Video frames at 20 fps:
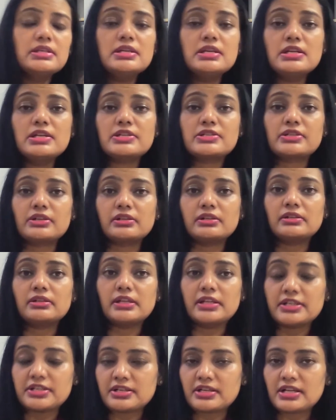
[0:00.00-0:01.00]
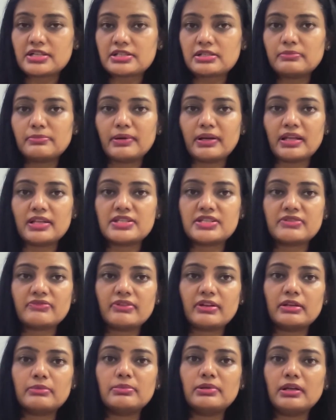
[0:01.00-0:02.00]
Certain international brands
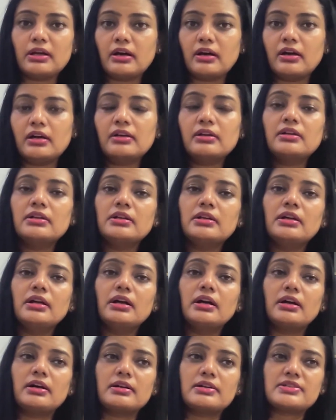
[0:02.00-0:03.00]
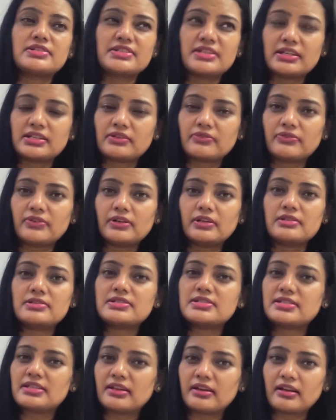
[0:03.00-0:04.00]
available are Cetaphil,
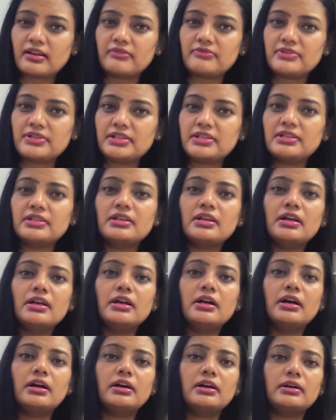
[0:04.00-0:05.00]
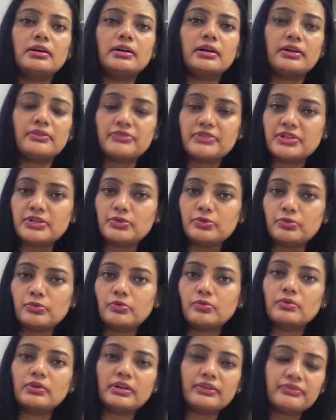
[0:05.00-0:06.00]
CeraVe,
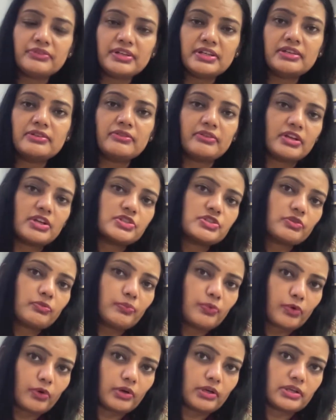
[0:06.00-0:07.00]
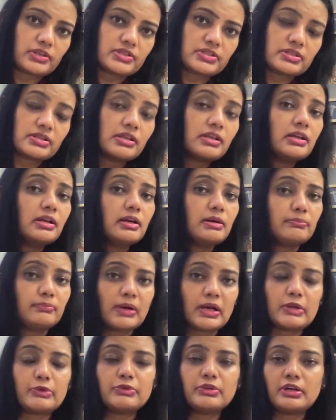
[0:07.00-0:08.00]
Aveeno, Avene range of products.
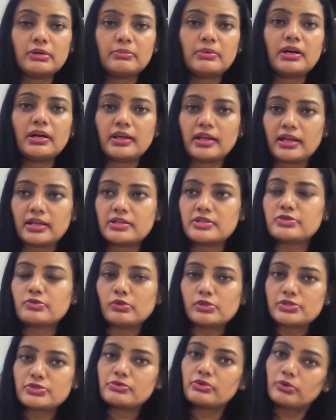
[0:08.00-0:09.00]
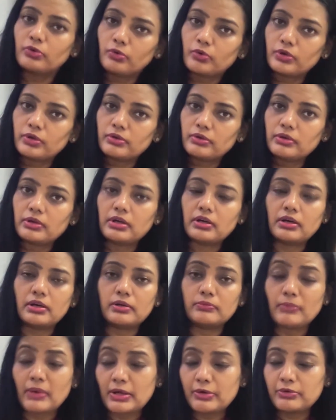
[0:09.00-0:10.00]
Bioderma again is also good.
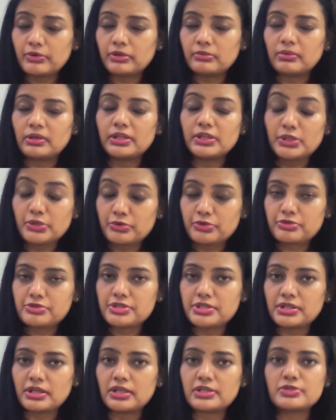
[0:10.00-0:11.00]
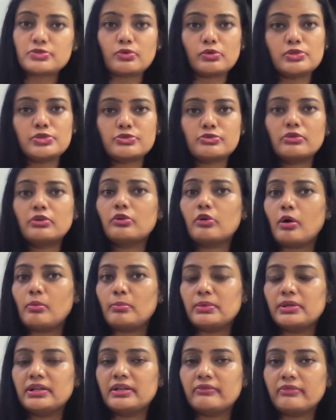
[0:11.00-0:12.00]
Myoderma Neutrogena is also
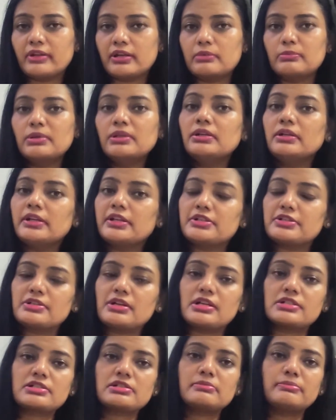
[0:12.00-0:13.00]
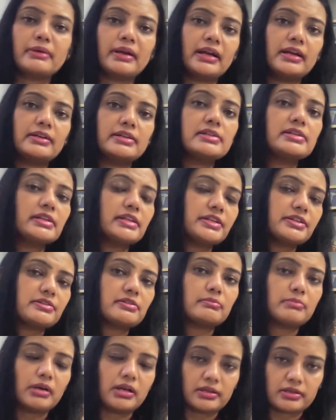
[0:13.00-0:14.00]
commonly available international brand in Indian
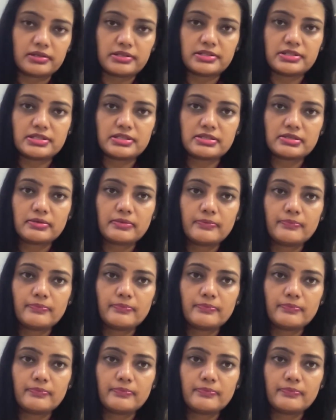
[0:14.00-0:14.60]
markets.